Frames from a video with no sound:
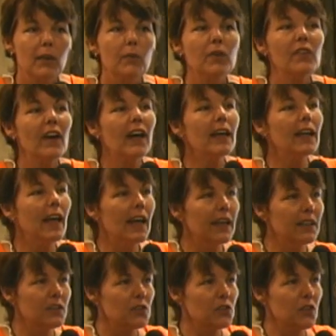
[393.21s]
We've had
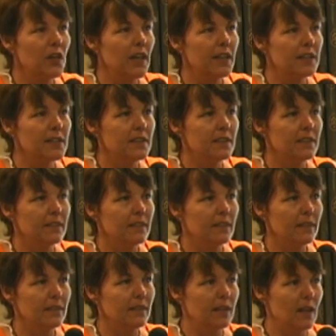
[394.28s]
heinous laws
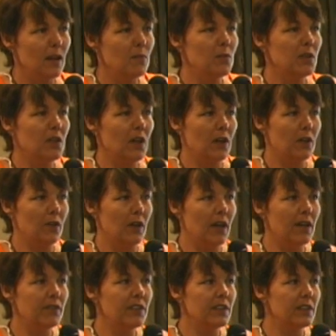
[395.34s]
come and go,
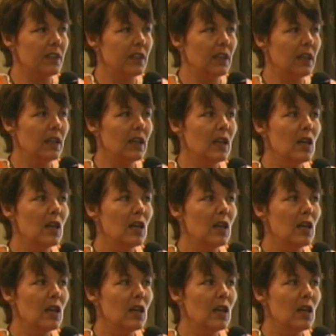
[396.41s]
obviously.